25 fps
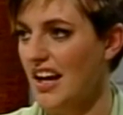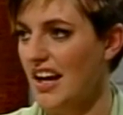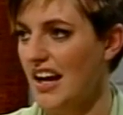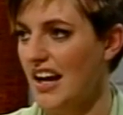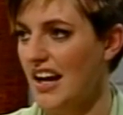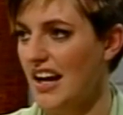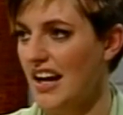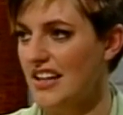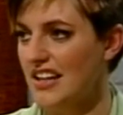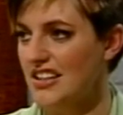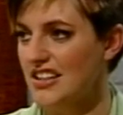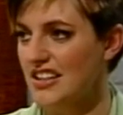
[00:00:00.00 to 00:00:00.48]

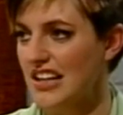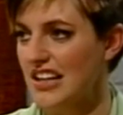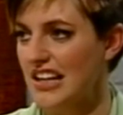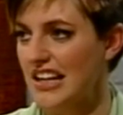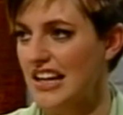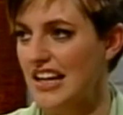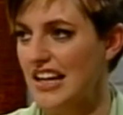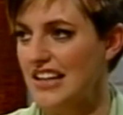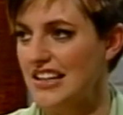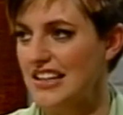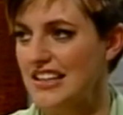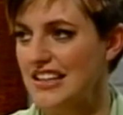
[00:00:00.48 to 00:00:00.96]

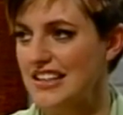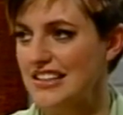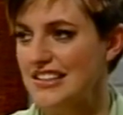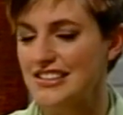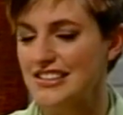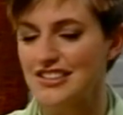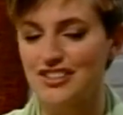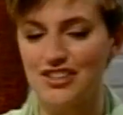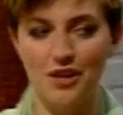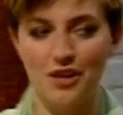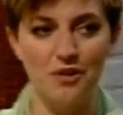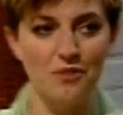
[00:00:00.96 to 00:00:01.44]
And
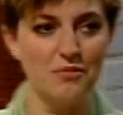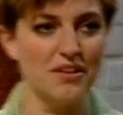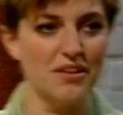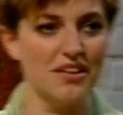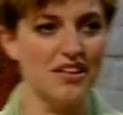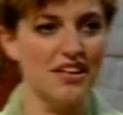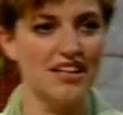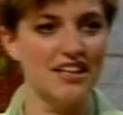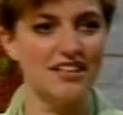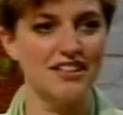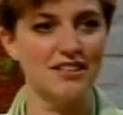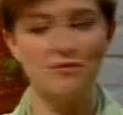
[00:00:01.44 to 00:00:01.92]
he's shown me
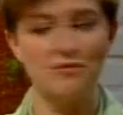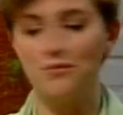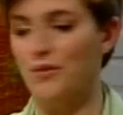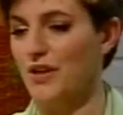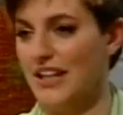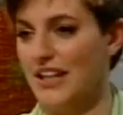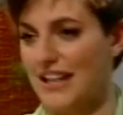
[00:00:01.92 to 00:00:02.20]
that he didn't want to